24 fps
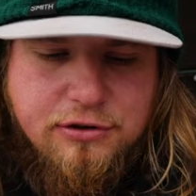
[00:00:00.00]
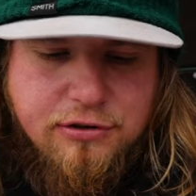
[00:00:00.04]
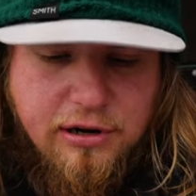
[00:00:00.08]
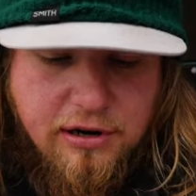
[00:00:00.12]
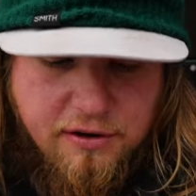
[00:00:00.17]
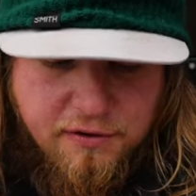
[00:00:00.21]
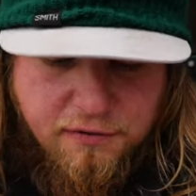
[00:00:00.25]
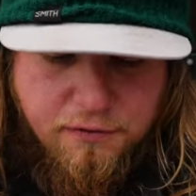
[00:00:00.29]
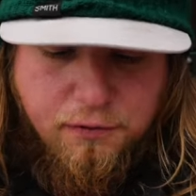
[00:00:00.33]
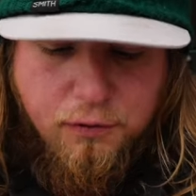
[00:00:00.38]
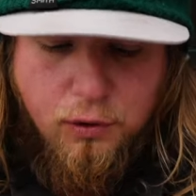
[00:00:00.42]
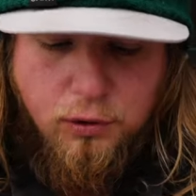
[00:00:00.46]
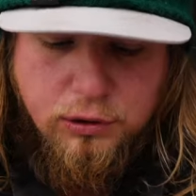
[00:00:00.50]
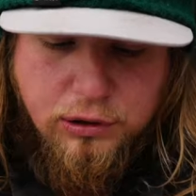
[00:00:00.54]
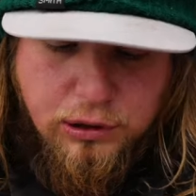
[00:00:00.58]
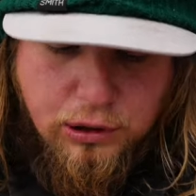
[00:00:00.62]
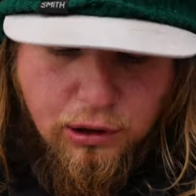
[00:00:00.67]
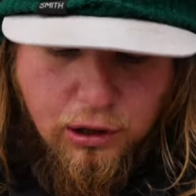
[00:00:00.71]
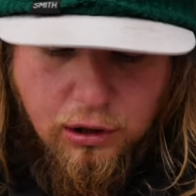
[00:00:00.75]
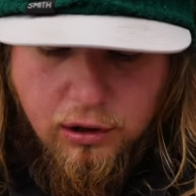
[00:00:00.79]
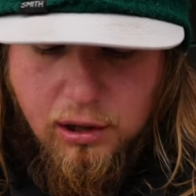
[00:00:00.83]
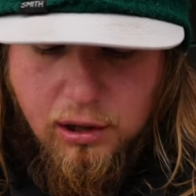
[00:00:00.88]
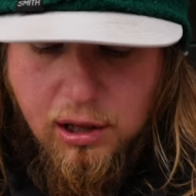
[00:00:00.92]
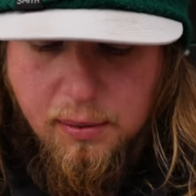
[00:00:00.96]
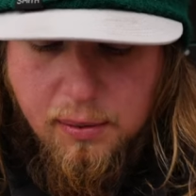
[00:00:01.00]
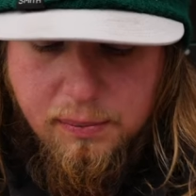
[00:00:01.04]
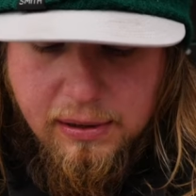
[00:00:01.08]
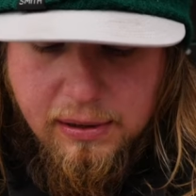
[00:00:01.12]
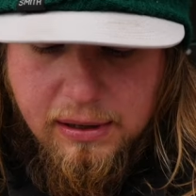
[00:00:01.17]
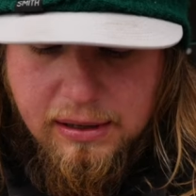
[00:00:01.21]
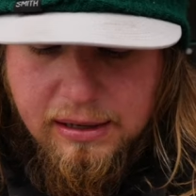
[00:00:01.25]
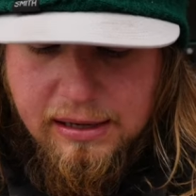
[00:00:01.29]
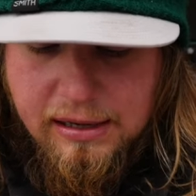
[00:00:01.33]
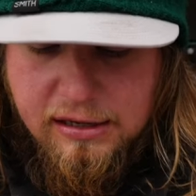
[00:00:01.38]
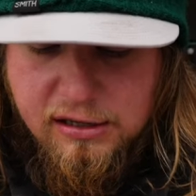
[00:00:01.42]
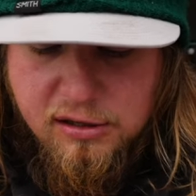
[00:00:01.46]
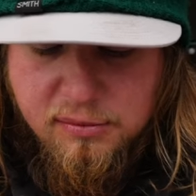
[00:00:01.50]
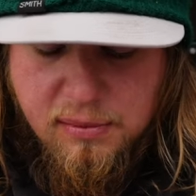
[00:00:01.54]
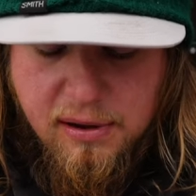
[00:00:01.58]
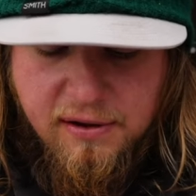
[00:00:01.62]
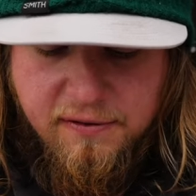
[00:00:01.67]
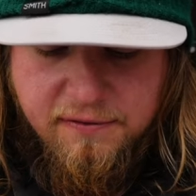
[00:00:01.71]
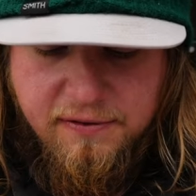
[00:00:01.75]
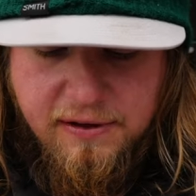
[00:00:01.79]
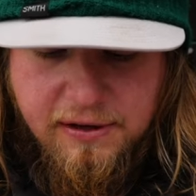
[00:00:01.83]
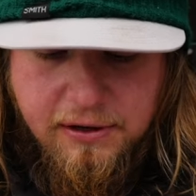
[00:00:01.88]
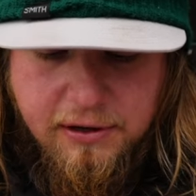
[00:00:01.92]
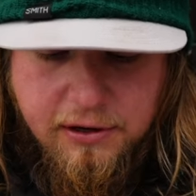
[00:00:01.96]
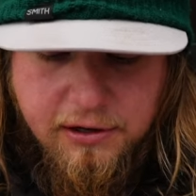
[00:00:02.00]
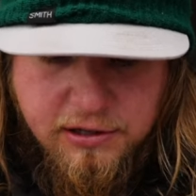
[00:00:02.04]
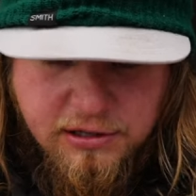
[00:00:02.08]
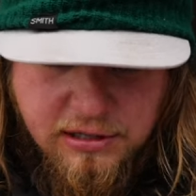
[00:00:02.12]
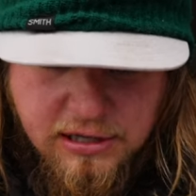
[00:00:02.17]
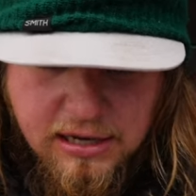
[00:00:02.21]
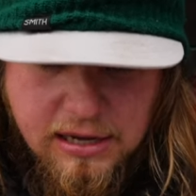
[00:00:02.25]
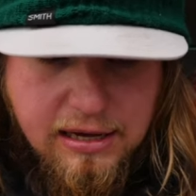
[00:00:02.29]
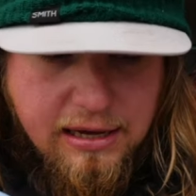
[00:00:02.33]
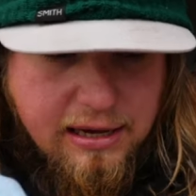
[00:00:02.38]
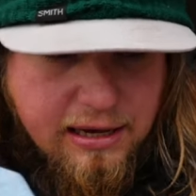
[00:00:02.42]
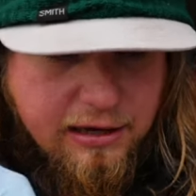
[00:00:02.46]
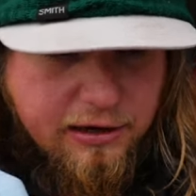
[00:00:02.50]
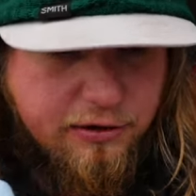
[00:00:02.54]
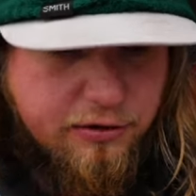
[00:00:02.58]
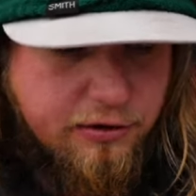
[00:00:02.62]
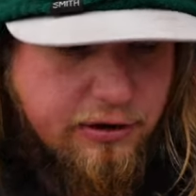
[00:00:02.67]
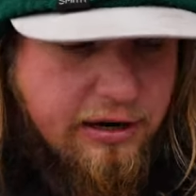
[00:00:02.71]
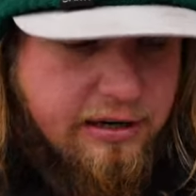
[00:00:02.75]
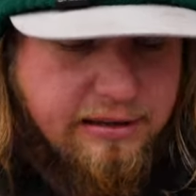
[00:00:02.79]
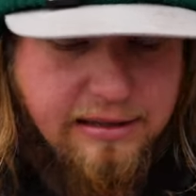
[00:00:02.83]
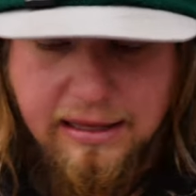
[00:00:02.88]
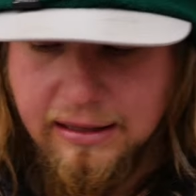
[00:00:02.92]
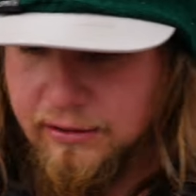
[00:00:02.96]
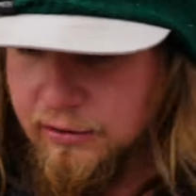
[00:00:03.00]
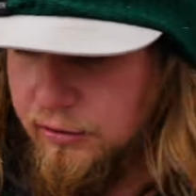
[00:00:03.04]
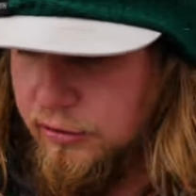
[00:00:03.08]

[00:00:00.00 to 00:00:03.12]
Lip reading: to try to fold it all up into my fingers and create that